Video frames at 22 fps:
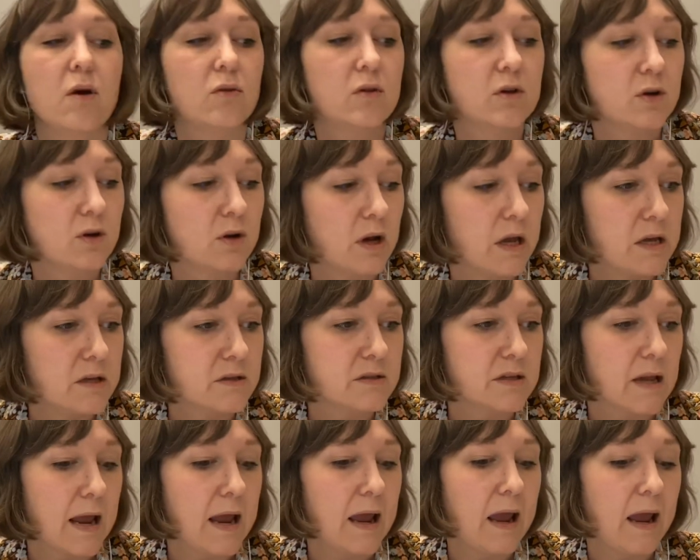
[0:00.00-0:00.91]
there
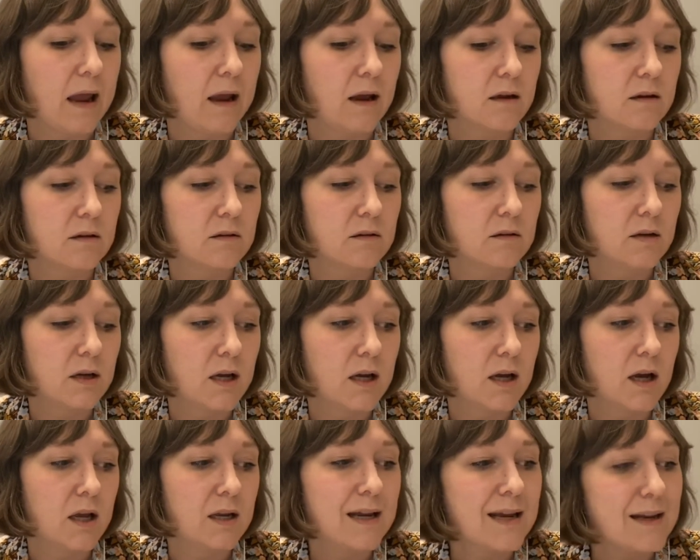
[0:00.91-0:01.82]
is an
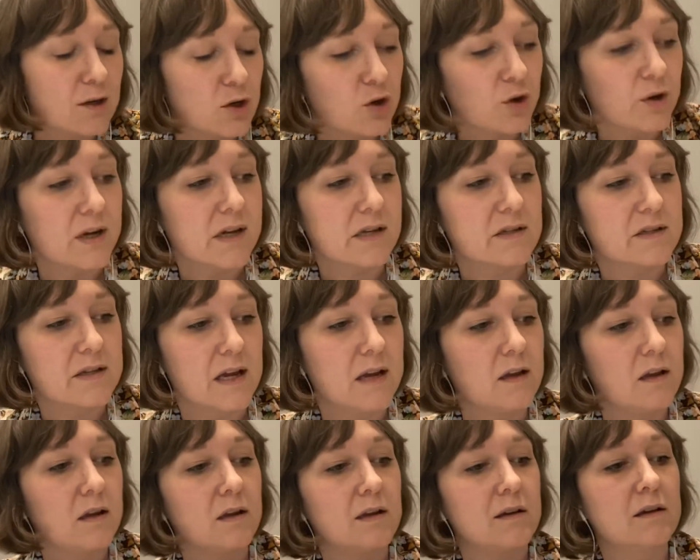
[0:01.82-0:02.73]
increase
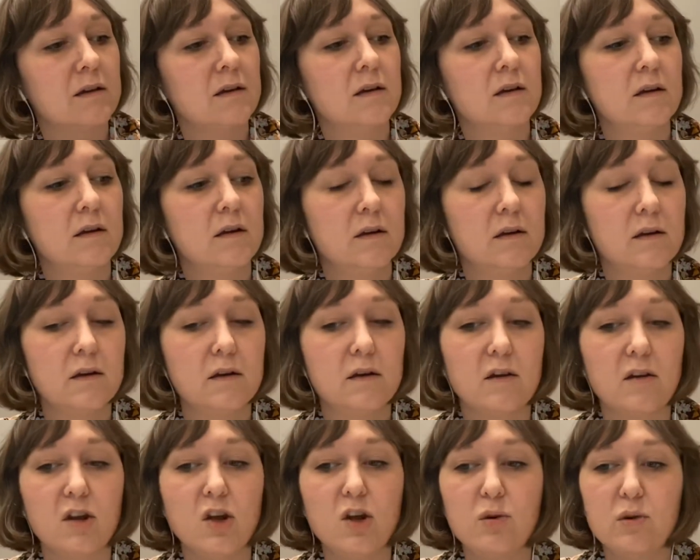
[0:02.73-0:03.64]
in
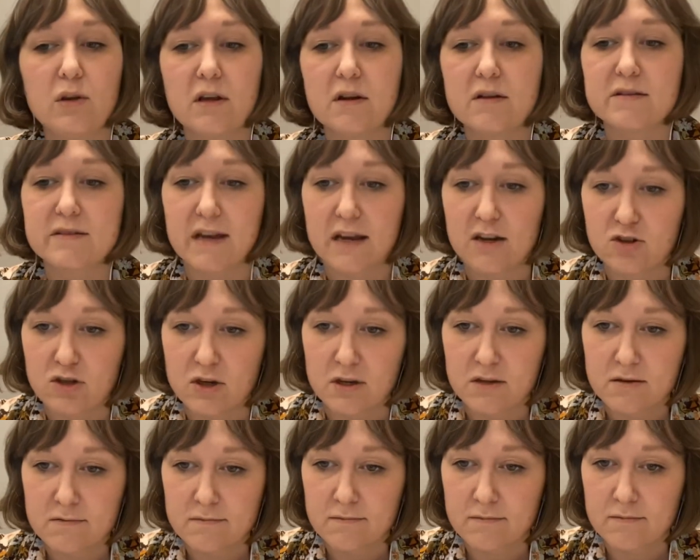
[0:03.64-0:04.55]

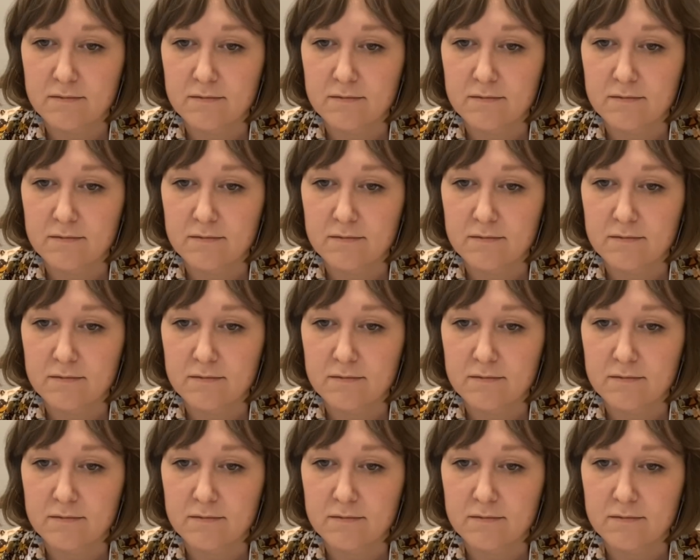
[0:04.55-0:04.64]
unionization.